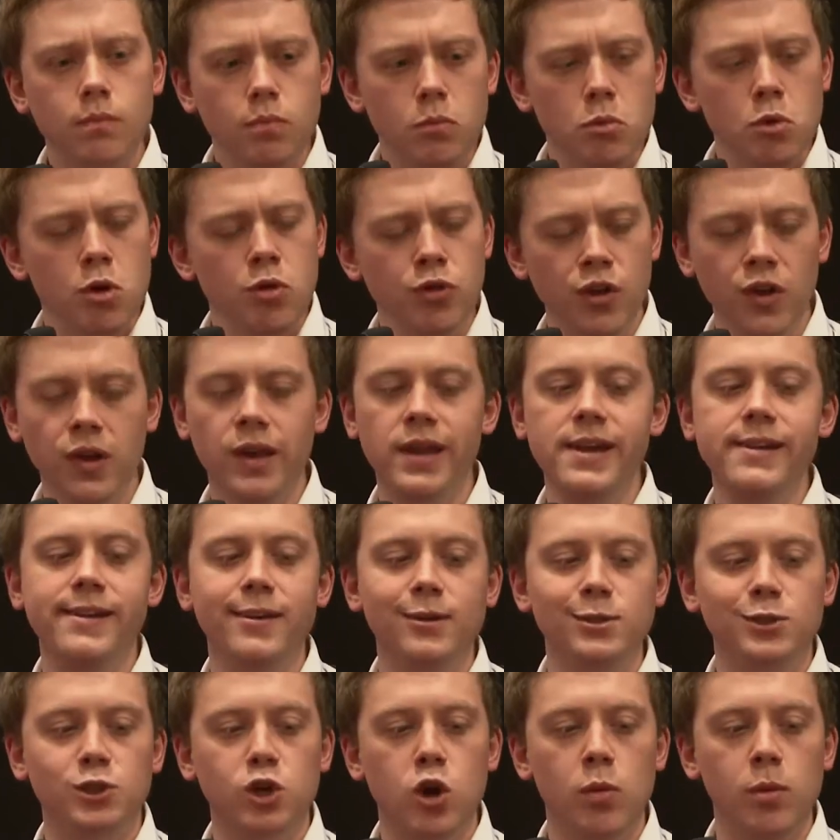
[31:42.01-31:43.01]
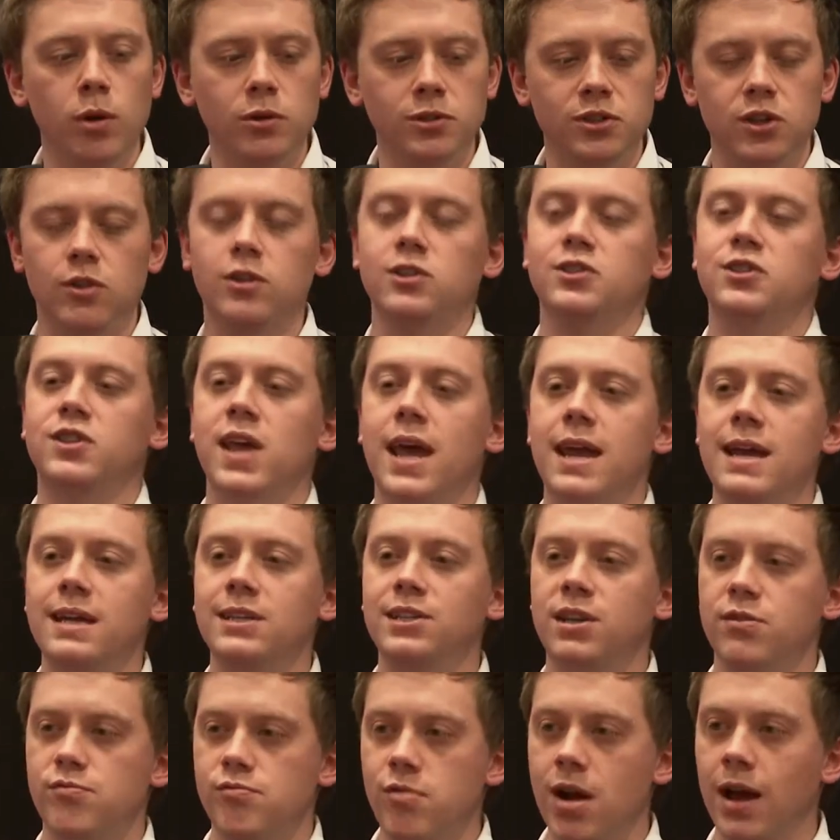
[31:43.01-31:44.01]
the leaders come onto the stage
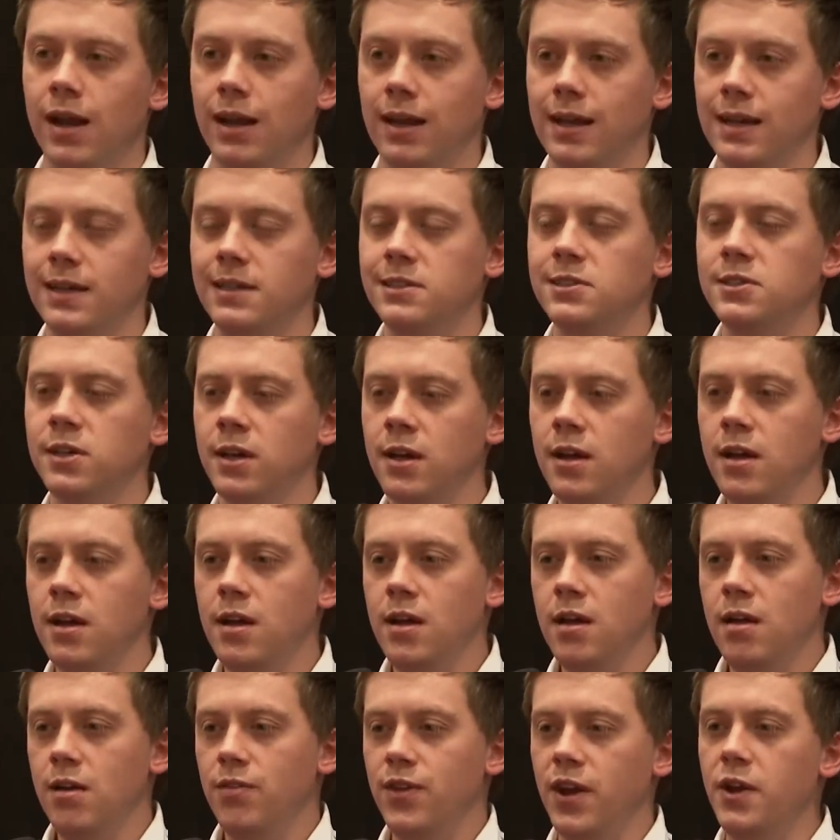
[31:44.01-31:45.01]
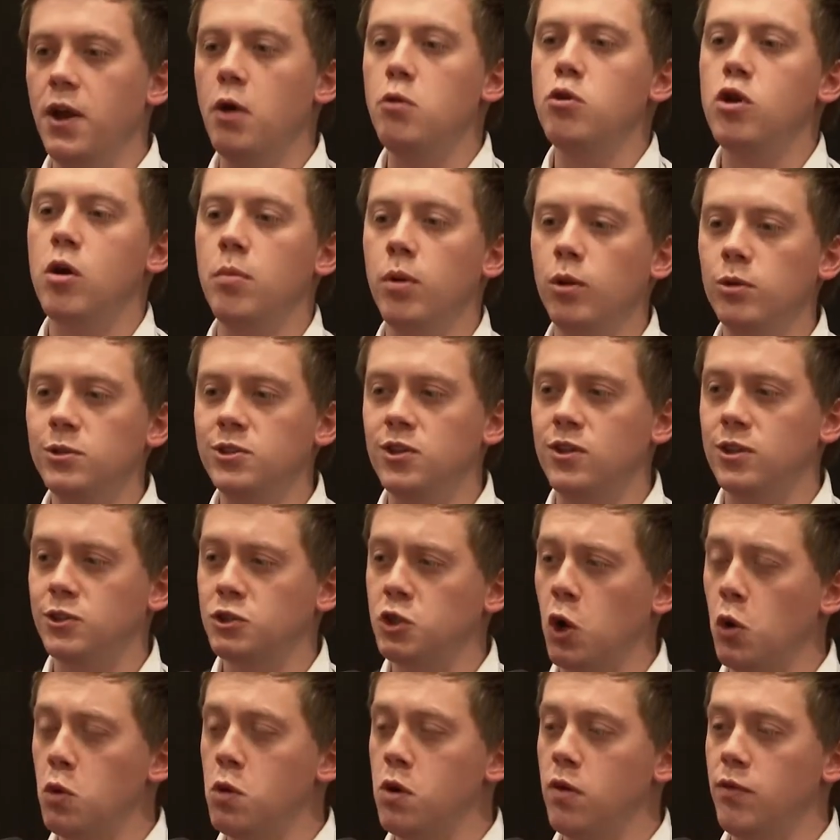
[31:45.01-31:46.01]
at rallies, they don't come onto the
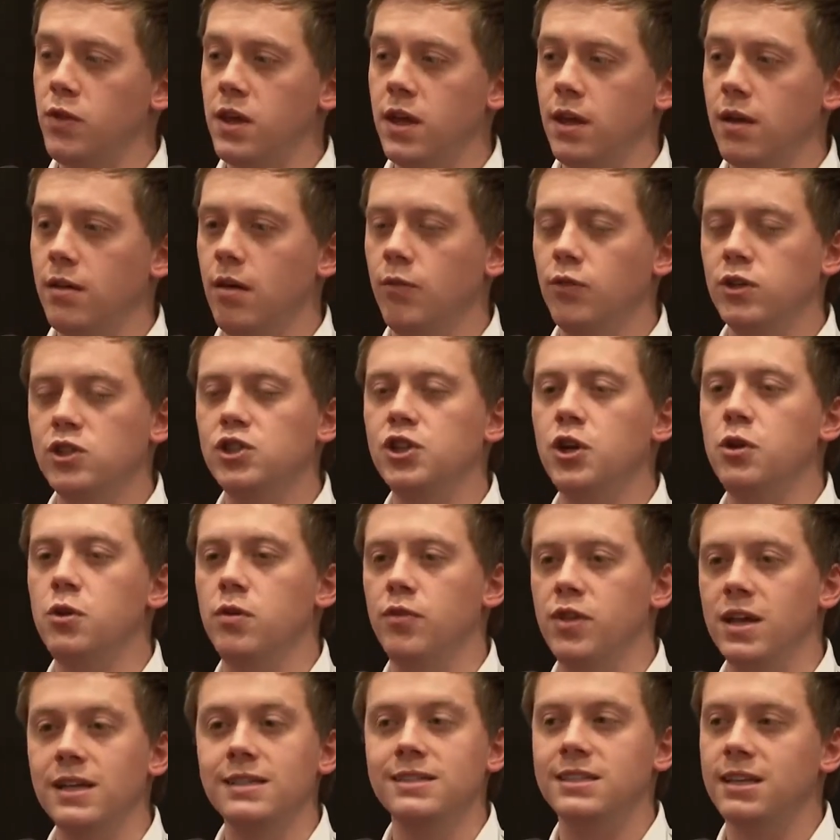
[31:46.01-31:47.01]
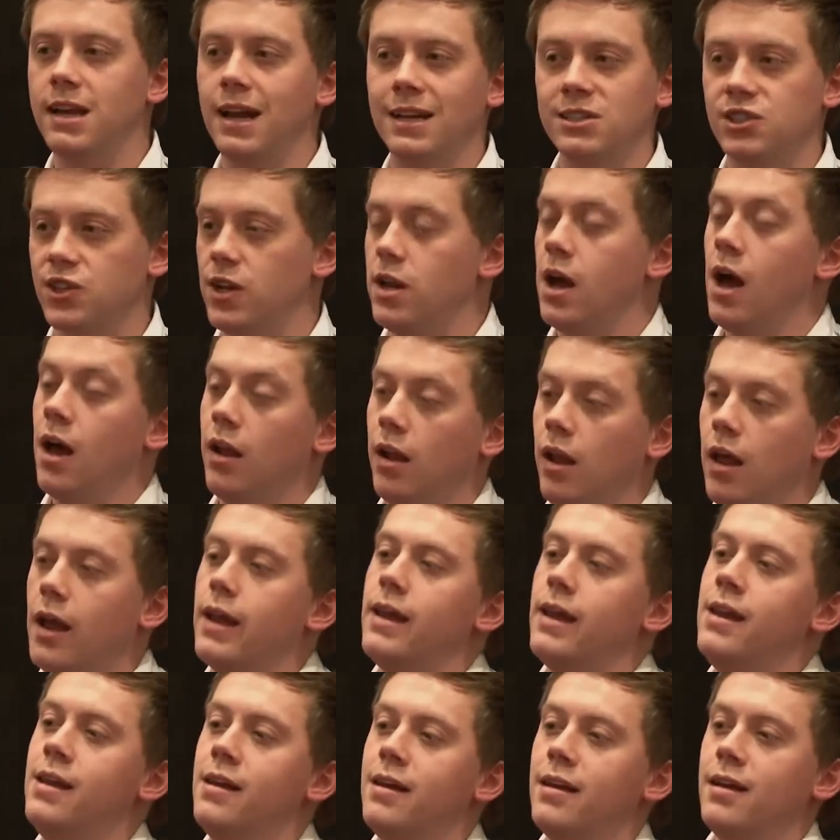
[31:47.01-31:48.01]
song of the, of the tune of the Internationale
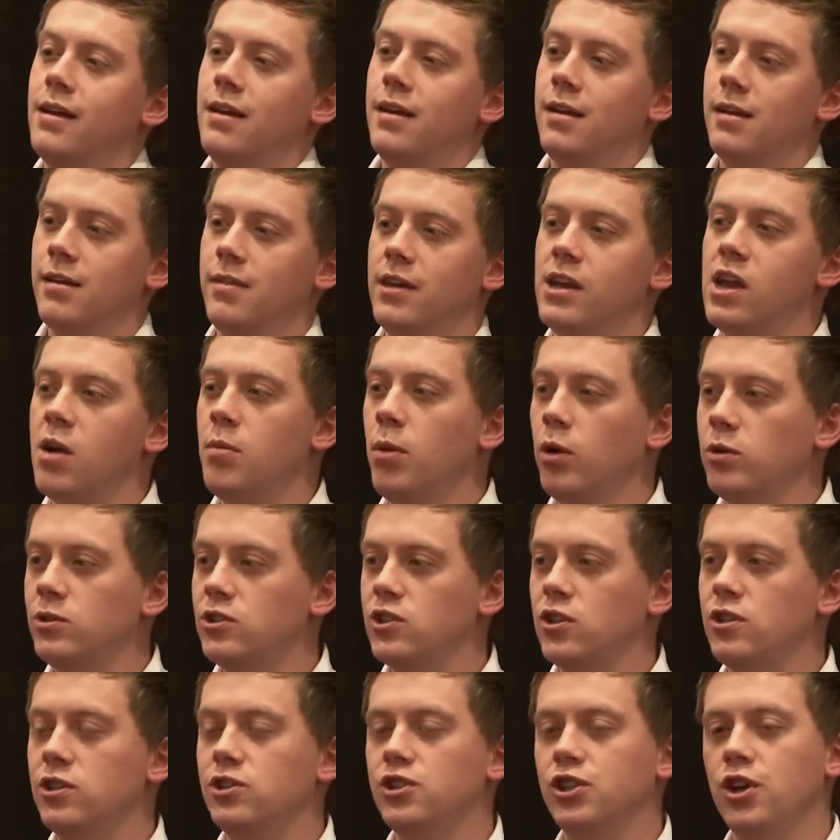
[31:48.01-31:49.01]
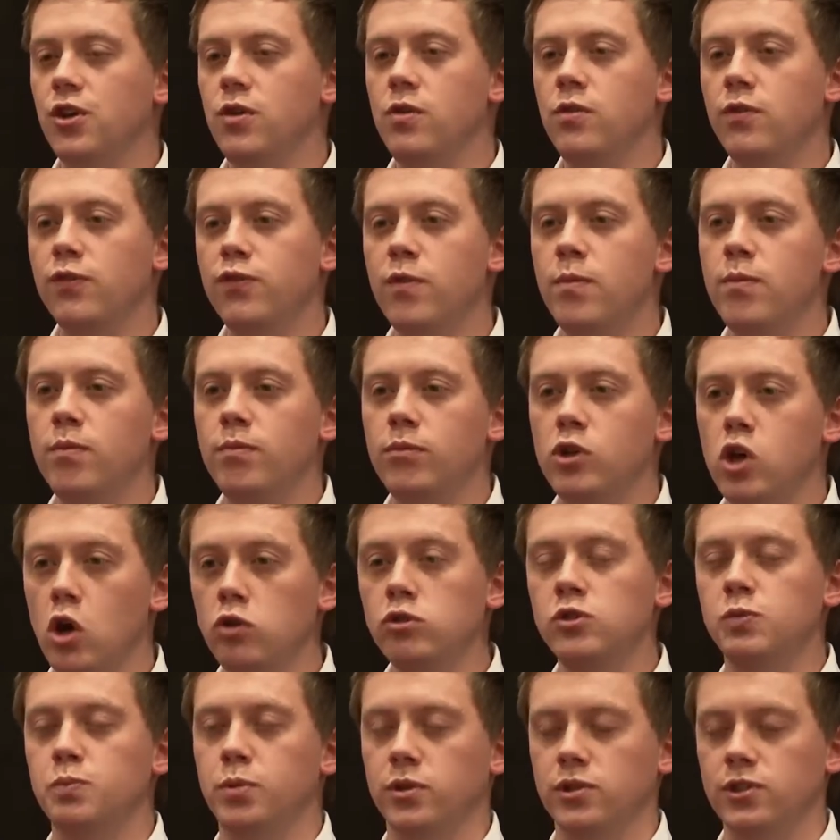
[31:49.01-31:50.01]
they come on to the tune from
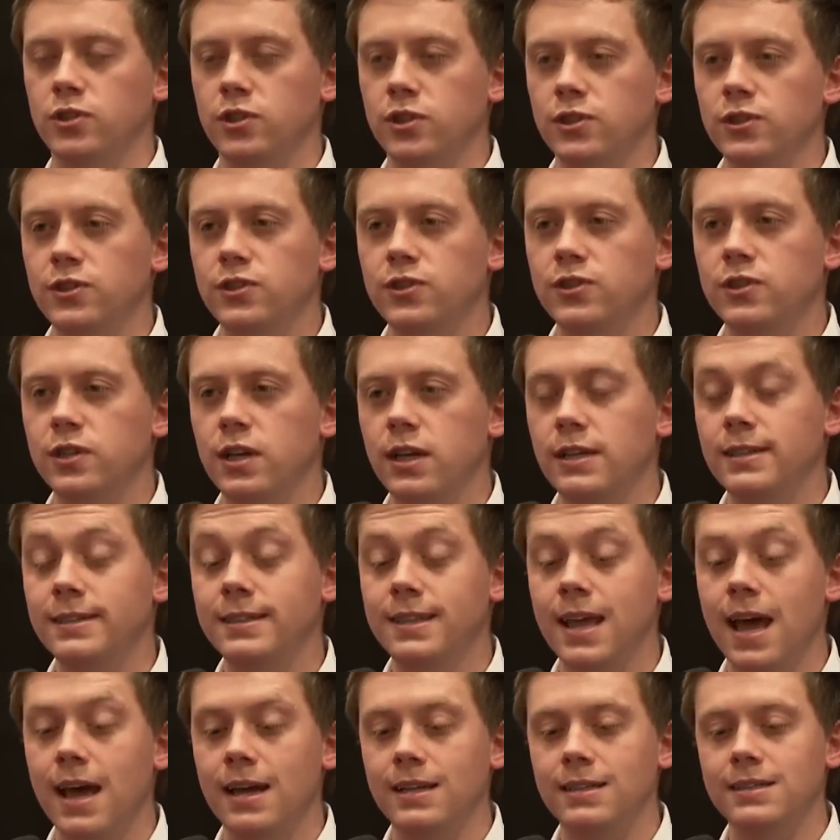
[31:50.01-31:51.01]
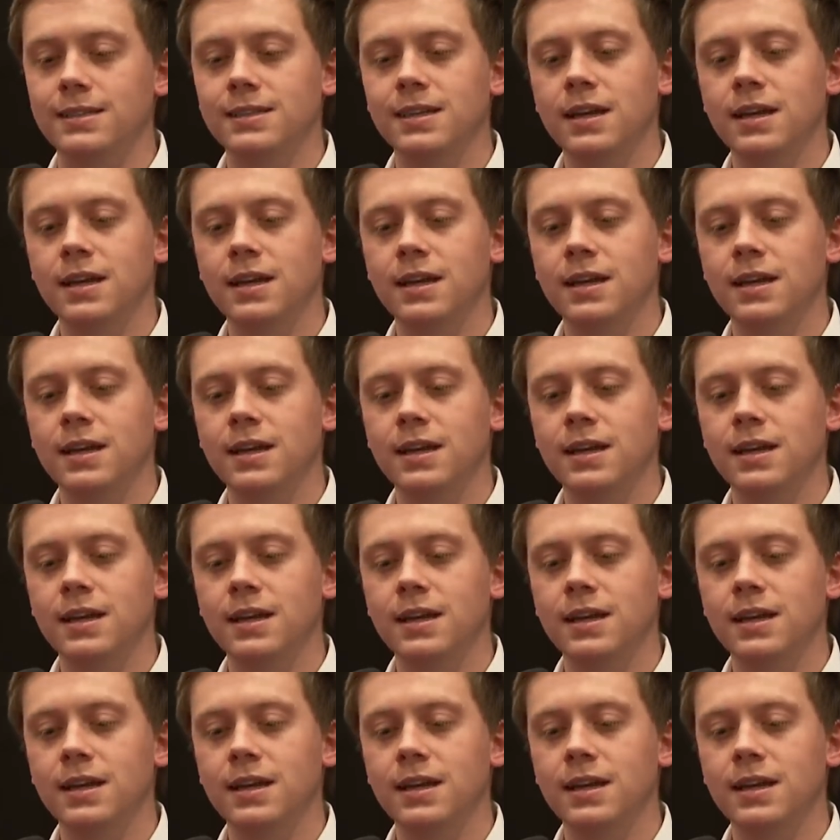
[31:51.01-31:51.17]
Ghostbusters instead.